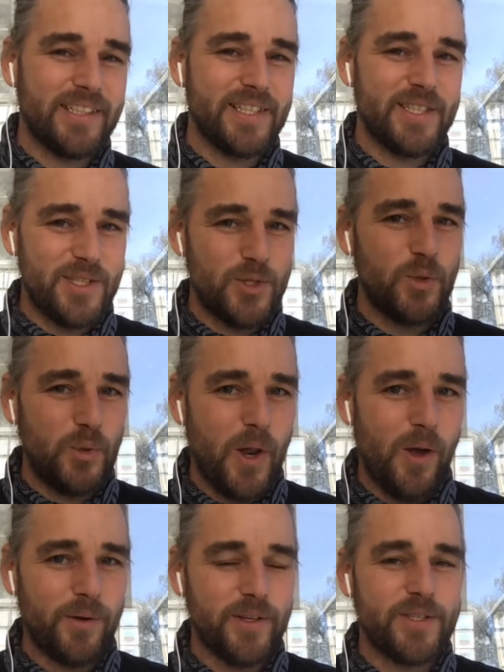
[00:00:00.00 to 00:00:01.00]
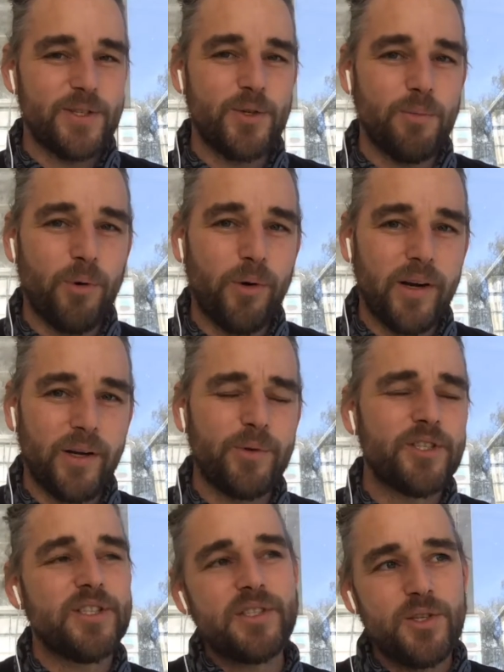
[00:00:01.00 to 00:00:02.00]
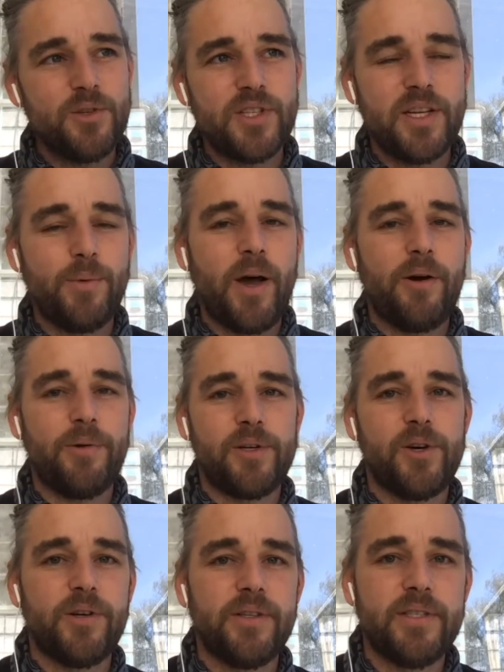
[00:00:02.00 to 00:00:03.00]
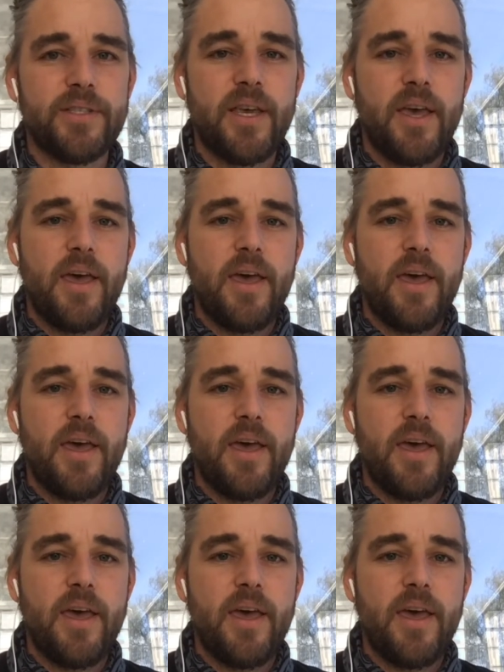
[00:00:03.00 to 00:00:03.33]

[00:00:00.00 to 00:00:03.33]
It's too long. It's too boring, which is usually how it goes.